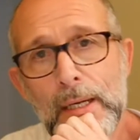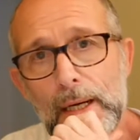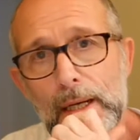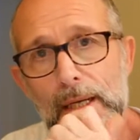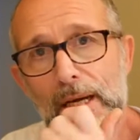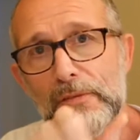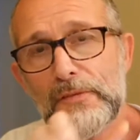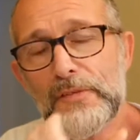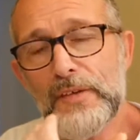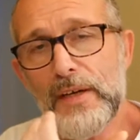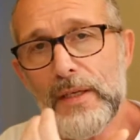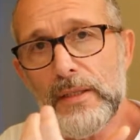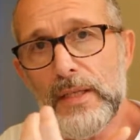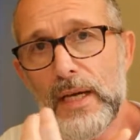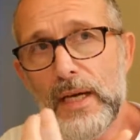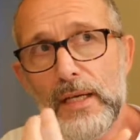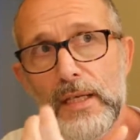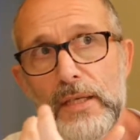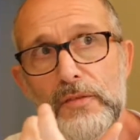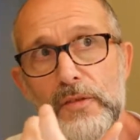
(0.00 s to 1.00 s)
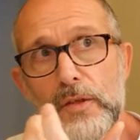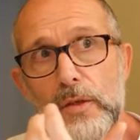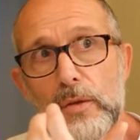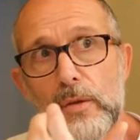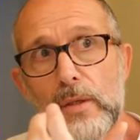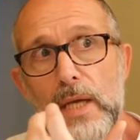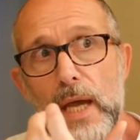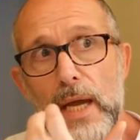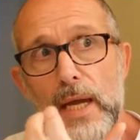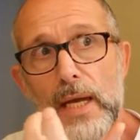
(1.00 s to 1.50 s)
And I've found that if you
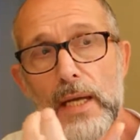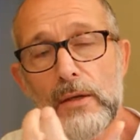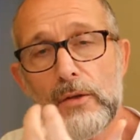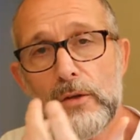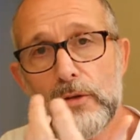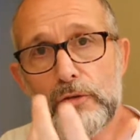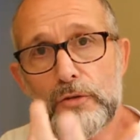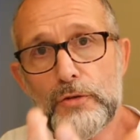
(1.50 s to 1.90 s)
gain the